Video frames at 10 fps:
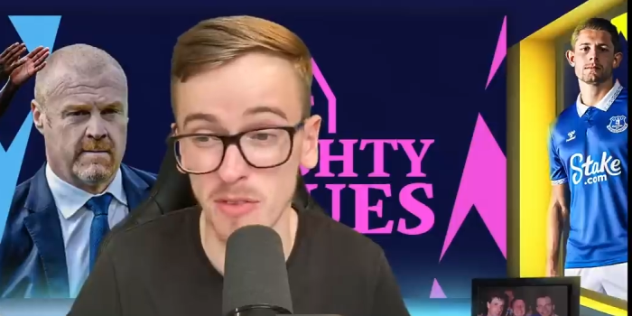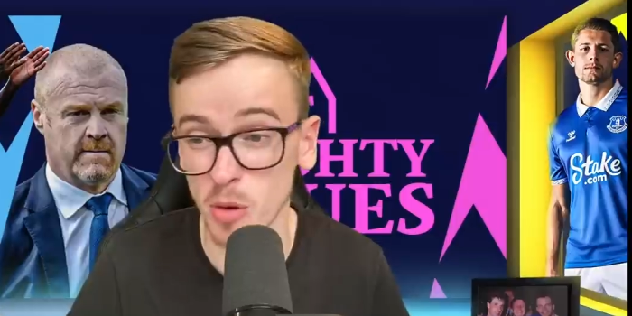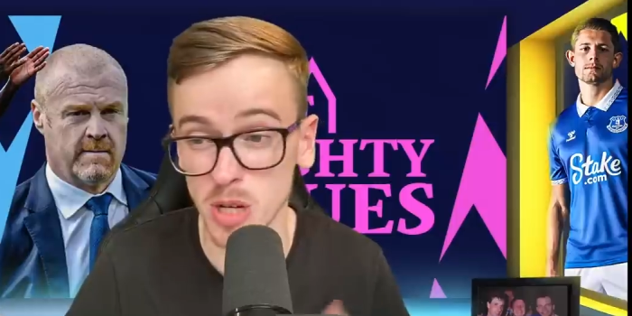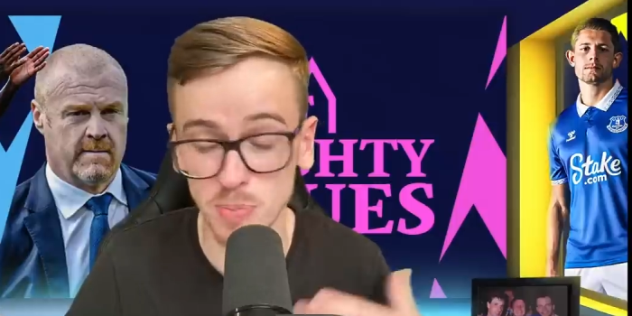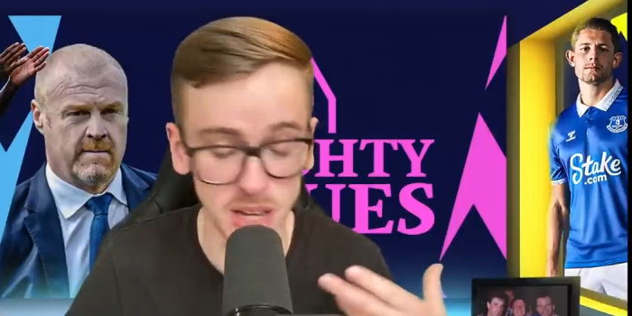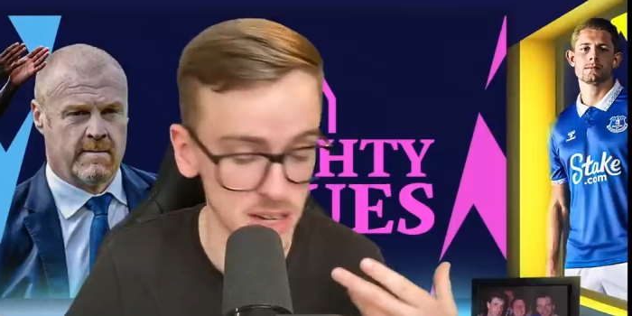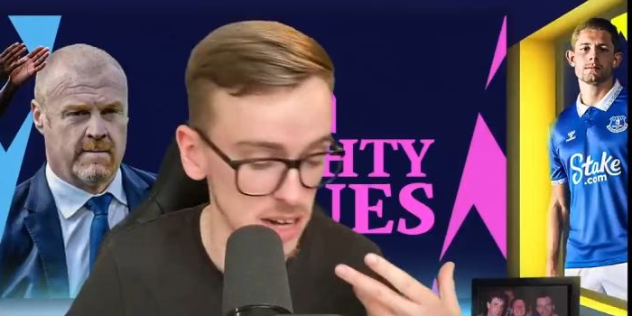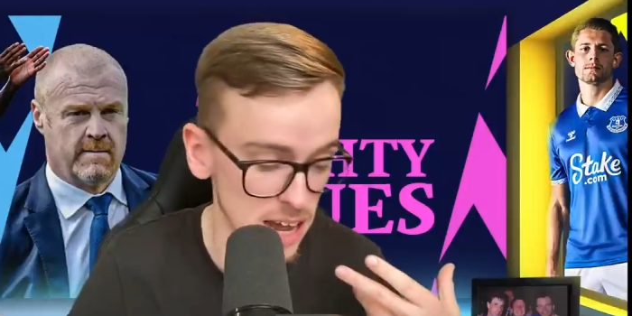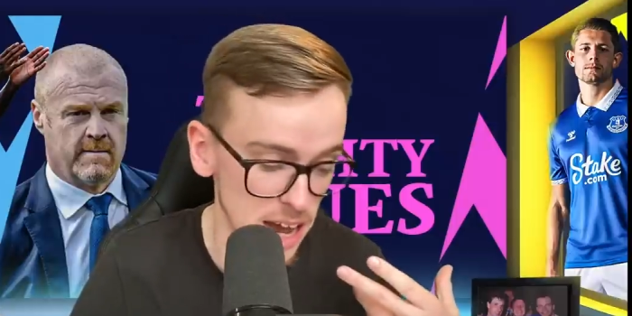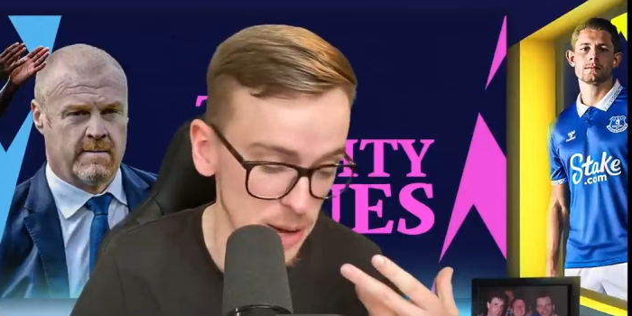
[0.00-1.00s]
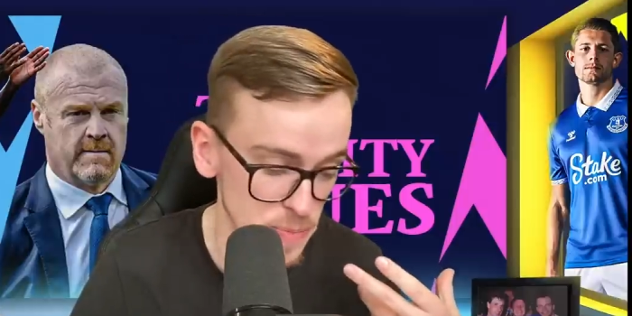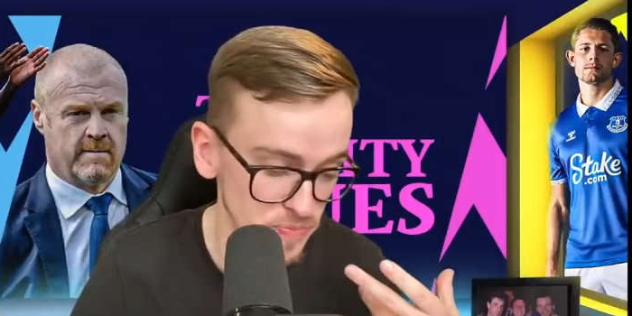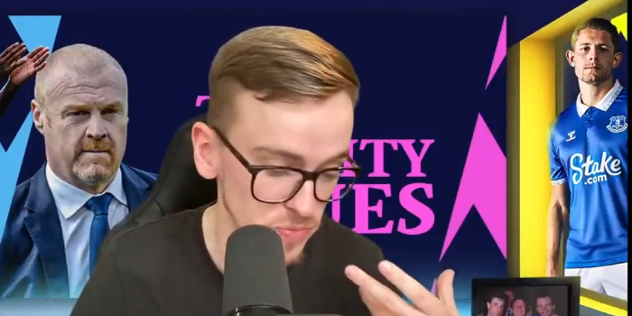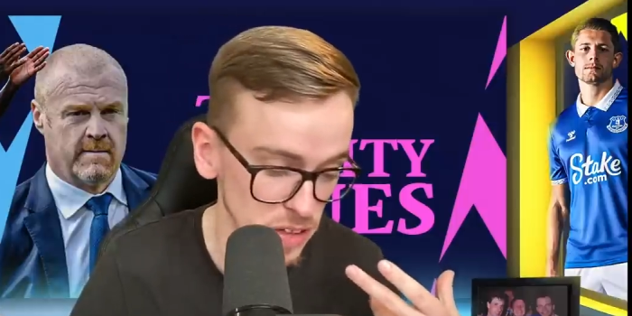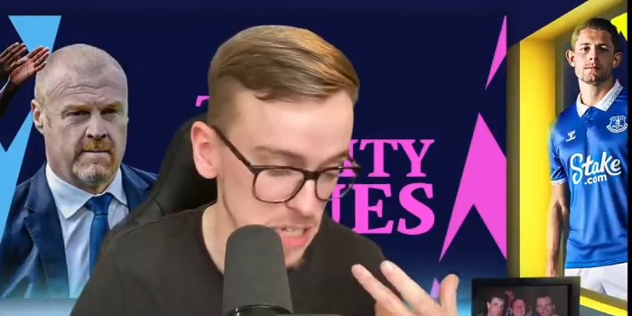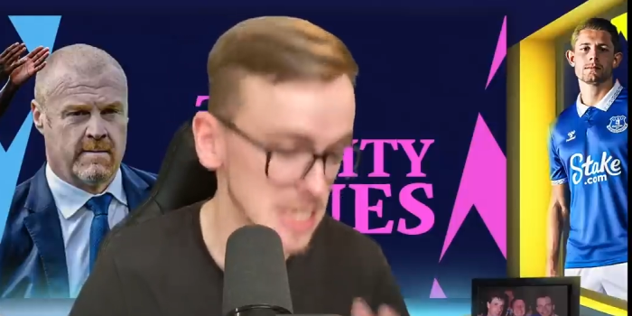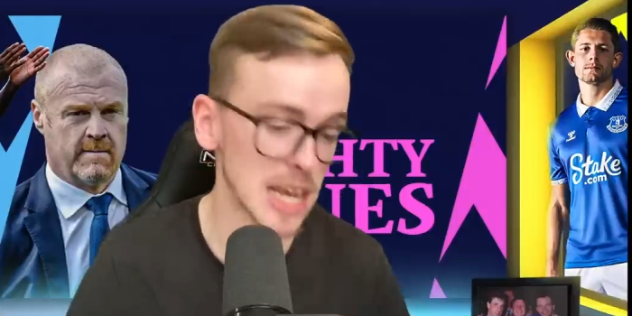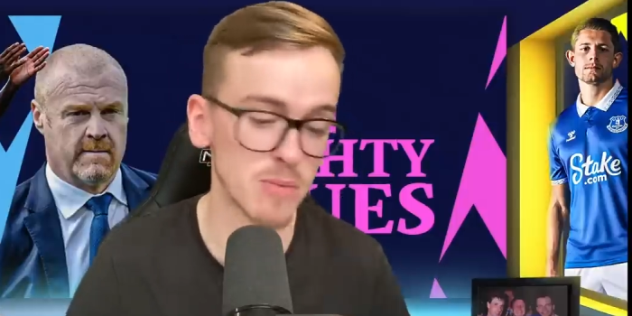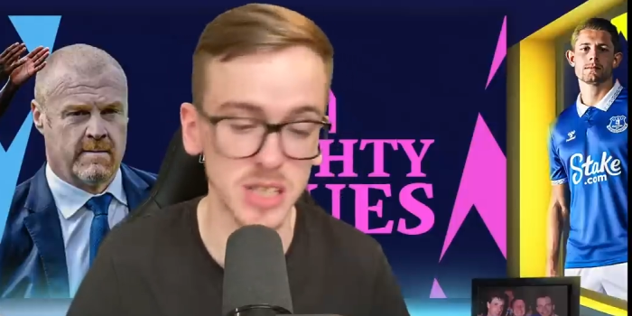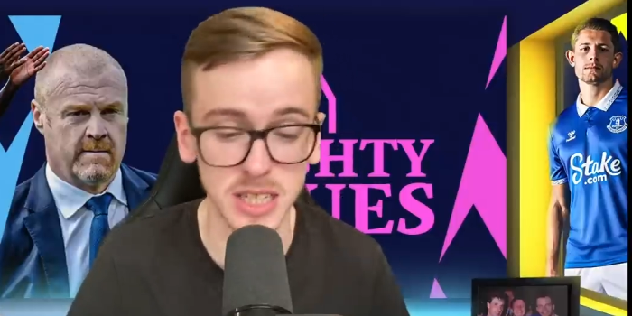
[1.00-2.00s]
Speaker 1: the
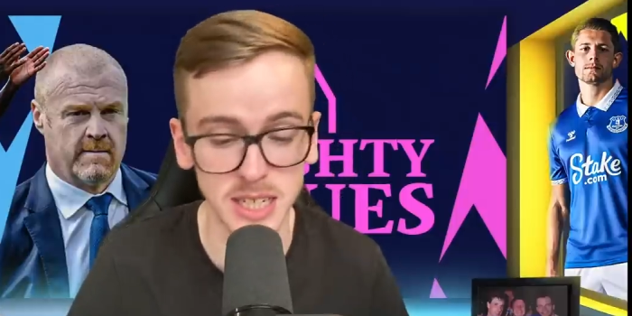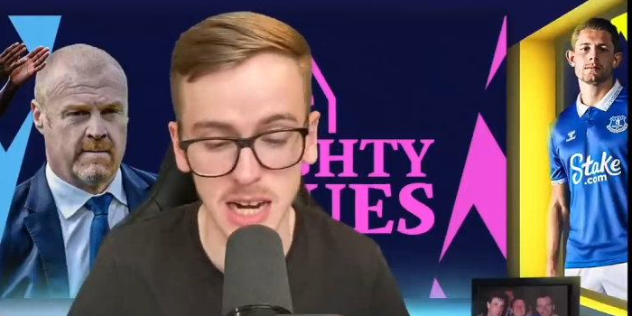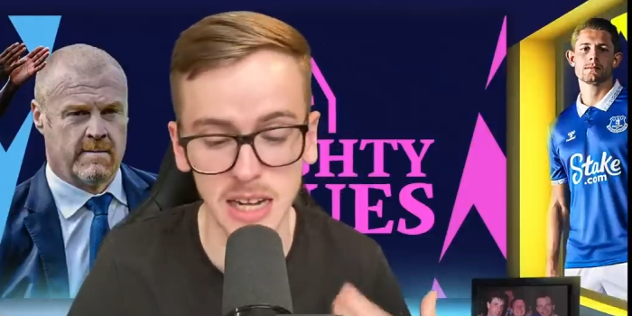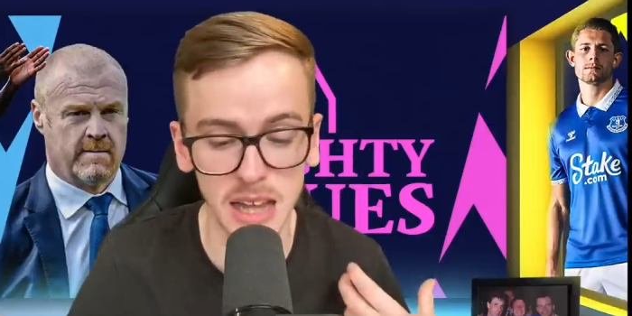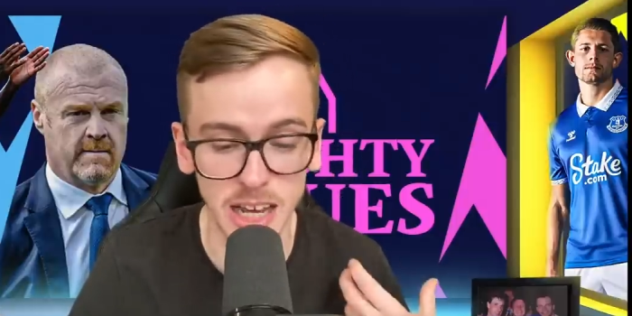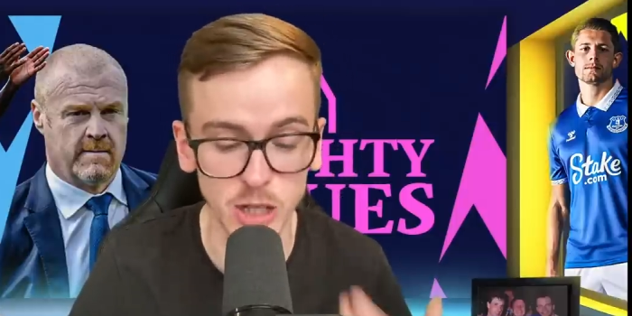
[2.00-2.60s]
same with this channel.